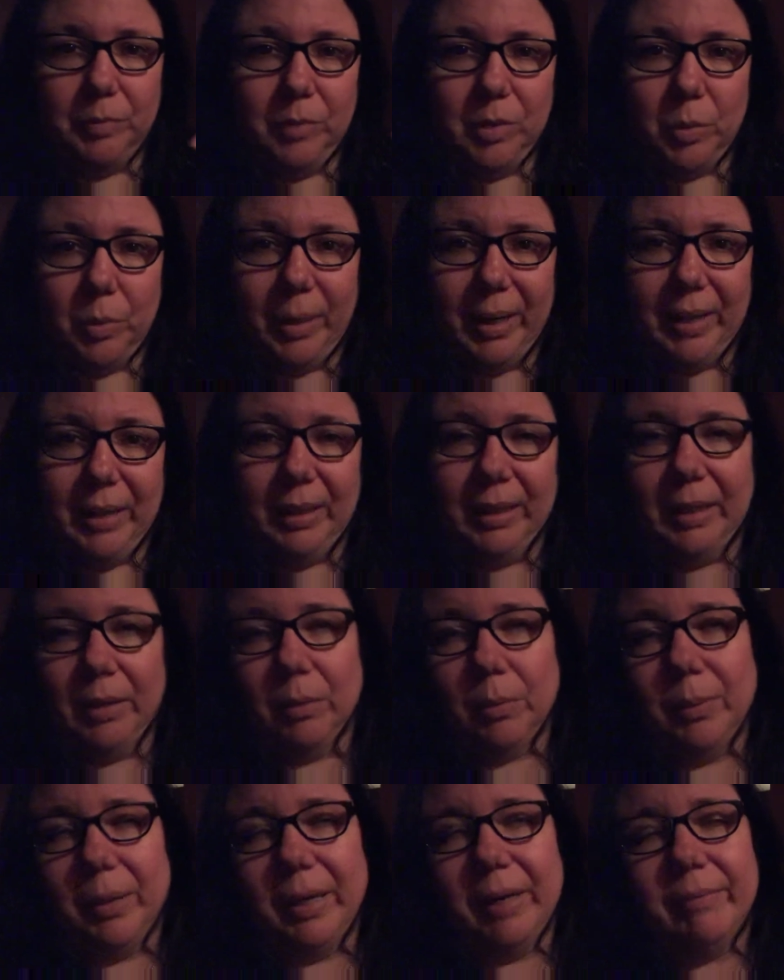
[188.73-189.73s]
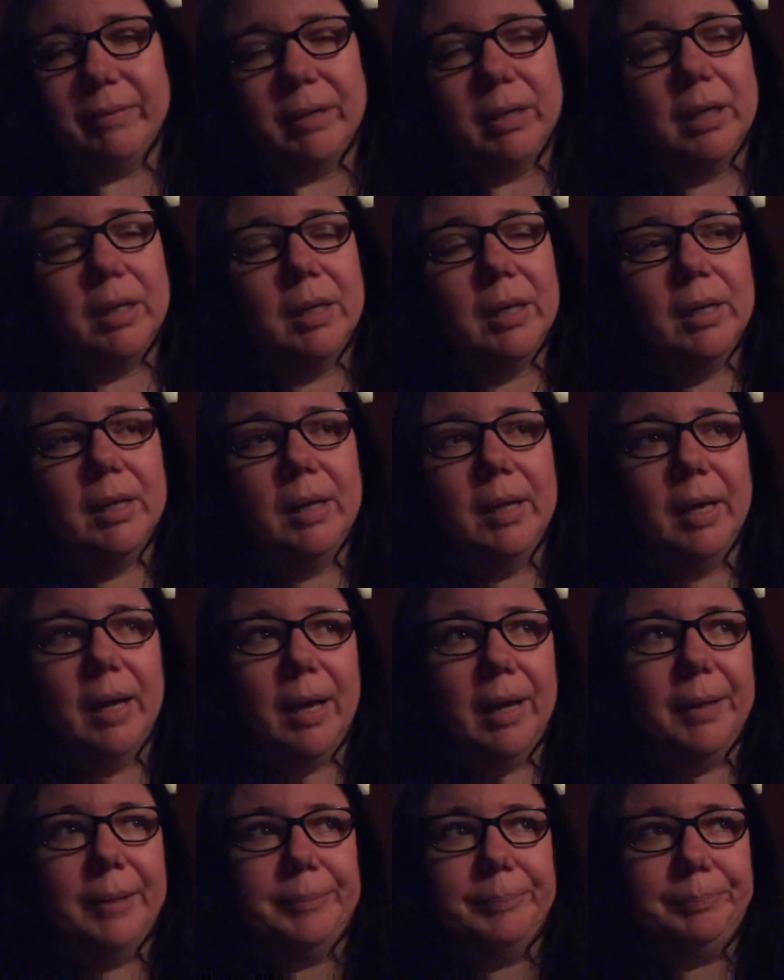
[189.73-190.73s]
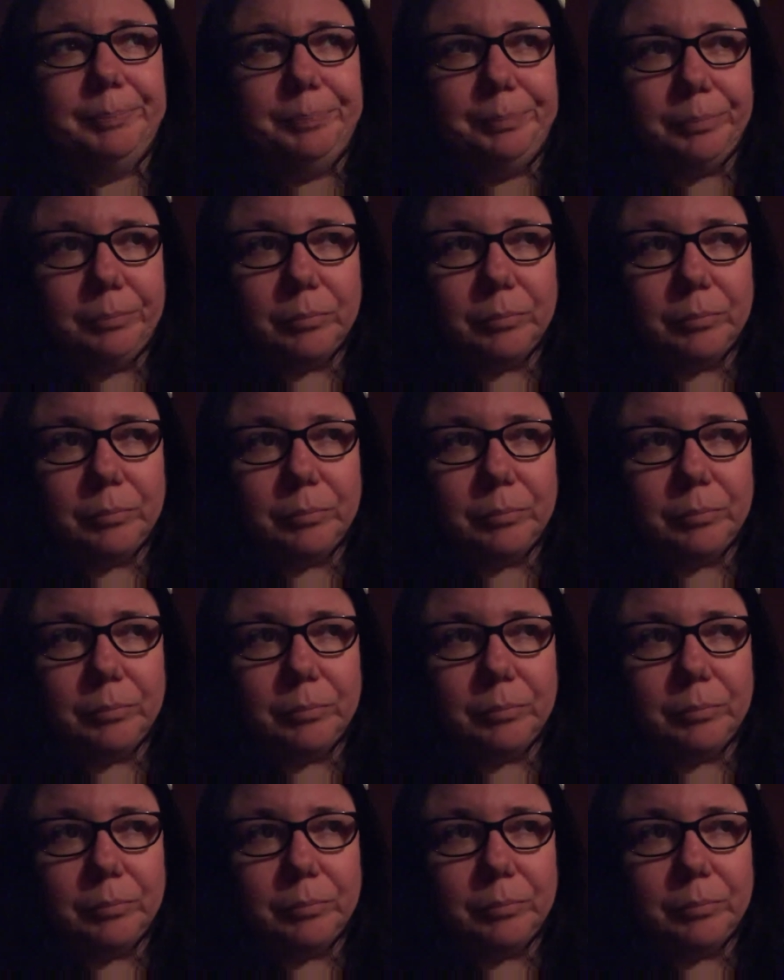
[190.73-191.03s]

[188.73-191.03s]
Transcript: the railing or whatever. Um,